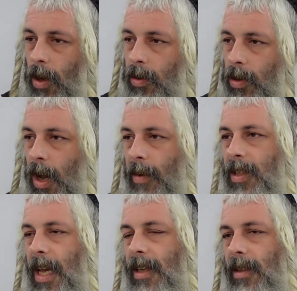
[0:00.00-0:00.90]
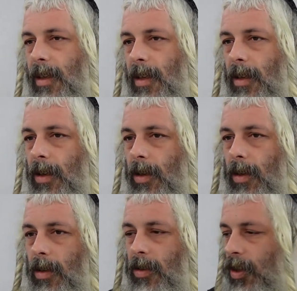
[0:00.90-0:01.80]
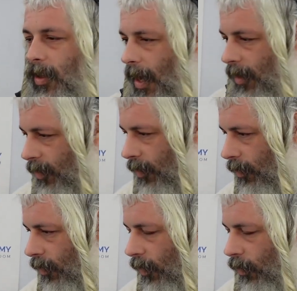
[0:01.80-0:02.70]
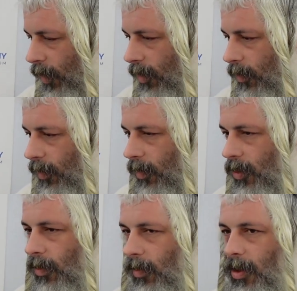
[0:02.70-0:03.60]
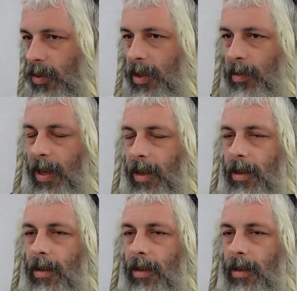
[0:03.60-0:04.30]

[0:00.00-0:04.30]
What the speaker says: No, I was asking. Yeah, so what are you explaining?